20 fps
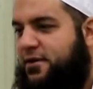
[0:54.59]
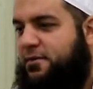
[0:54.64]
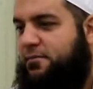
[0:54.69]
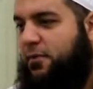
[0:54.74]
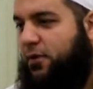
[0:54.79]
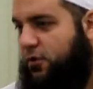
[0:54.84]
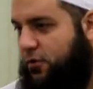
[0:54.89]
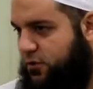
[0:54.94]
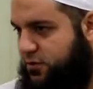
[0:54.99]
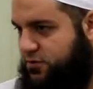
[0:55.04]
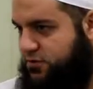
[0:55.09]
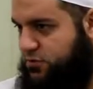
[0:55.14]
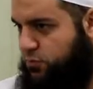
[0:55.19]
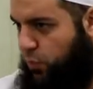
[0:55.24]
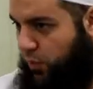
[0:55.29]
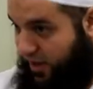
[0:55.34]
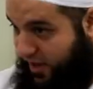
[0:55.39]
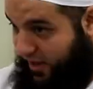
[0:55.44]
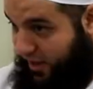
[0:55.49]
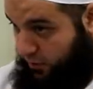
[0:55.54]
Because
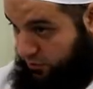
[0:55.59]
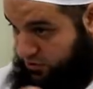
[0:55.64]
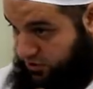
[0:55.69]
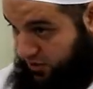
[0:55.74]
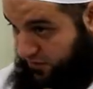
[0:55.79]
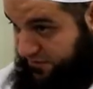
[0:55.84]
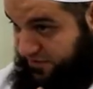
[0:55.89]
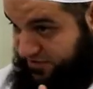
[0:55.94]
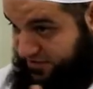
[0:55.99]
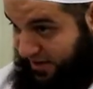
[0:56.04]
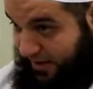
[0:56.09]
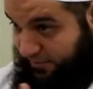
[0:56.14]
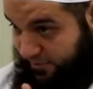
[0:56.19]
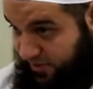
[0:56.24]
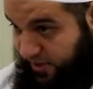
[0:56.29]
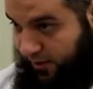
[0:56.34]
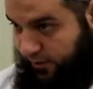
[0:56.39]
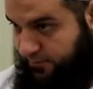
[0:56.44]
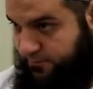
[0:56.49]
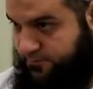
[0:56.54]
we're guilty of the same
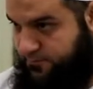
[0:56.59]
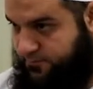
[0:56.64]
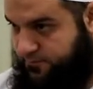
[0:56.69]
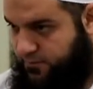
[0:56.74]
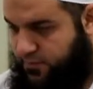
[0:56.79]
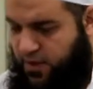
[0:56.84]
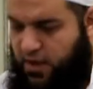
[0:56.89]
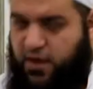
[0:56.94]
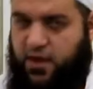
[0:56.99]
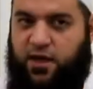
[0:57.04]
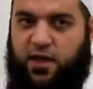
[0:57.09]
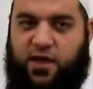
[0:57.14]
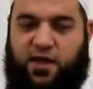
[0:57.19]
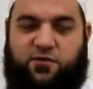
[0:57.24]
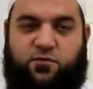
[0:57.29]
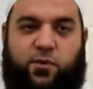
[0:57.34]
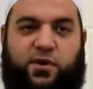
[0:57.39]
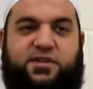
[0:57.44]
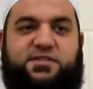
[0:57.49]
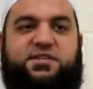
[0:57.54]
thing.
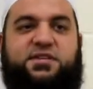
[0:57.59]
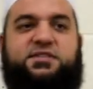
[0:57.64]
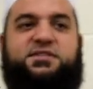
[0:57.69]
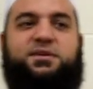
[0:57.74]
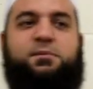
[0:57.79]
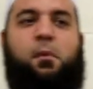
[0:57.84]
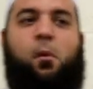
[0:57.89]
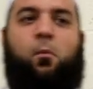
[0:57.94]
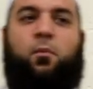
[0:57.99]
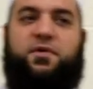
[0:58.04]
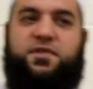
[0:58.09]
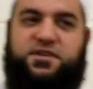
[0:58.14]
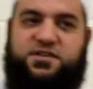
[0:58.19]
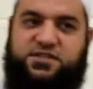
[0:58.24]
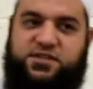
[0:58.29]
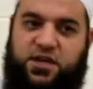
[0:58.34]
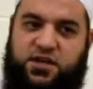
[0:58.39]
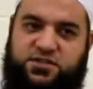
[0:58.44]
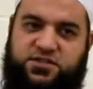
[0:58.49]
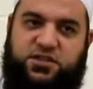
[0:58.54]
If we see someone with a
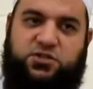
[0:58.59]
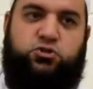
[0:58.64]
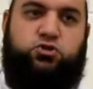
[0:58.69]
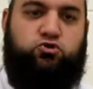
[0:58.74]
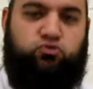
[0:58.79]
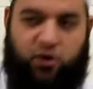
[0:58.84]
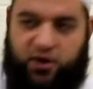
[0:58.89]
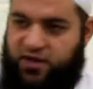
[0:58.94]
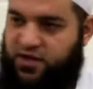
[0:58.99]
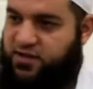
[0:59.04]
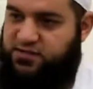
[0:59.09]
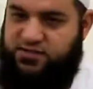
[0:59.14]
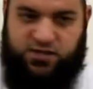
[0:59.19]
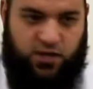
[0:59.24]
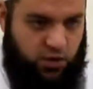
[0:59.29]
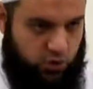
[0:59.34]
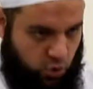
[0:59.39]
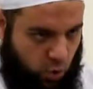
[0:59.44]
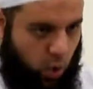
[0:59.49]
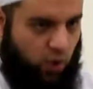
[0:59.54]
certain trait, a
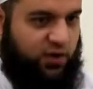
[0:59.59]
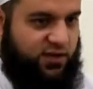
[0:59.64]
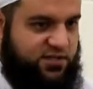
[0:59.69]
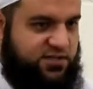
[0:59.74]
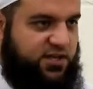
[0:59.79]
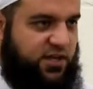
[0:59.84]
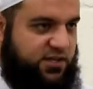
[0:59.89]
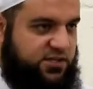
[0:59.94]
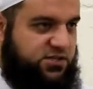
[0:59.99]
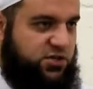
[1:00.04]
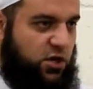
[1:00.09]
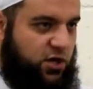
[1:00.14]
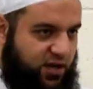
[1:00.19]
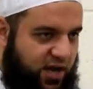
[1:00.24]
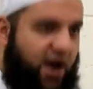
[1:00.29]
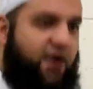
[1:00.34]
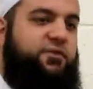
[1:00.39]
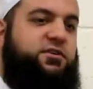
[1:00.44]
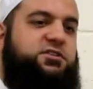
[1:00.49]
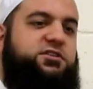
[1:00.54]
certain quality, a certain
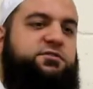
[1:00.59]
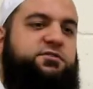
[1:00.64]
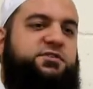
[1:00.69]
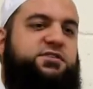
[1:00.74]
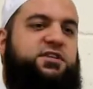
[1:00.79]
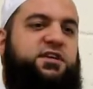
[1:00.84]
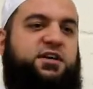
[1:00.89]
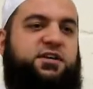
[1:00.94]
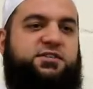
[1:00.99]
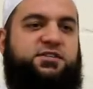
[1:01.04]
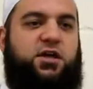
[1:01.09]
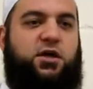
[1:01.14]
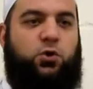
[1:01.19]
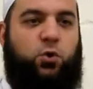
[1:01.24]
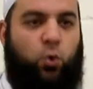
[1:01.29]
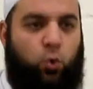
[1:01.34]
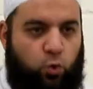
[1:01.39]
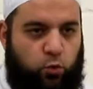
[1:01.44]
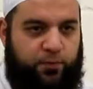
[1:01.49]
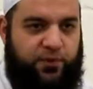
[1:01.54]
characteristic, a certain
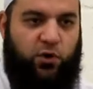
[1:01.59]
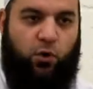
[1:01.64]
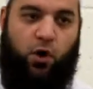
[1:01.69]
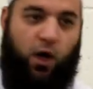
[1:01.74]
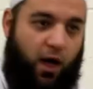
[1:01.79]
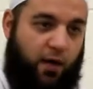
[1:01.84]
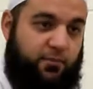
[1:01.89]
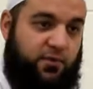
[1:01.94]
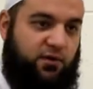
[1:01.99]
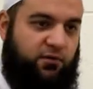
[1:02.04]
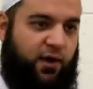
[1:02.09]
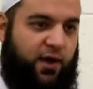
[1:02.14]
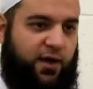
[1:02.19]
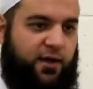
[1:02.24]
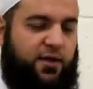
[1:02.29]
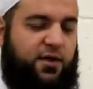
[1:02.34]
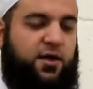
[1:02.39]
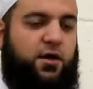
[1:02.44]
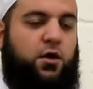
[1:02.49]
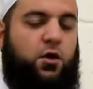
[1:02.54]
hobby or khami, right,
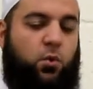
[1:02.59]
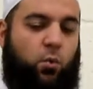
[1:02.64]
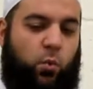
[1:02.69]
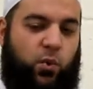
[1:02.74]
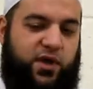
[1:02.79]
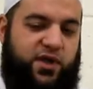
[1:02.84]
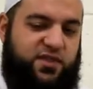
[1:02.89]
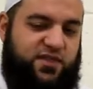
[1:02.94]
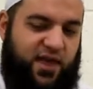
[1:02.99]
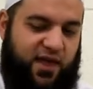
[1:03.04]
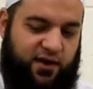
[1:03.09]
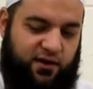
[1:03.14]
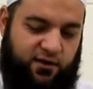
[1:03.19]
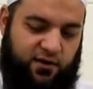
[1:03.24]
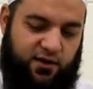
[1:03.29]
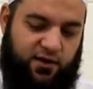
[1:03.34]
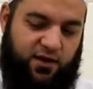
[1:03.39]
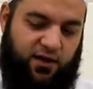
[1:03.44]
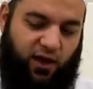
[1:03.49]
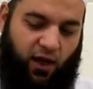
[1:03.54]
we then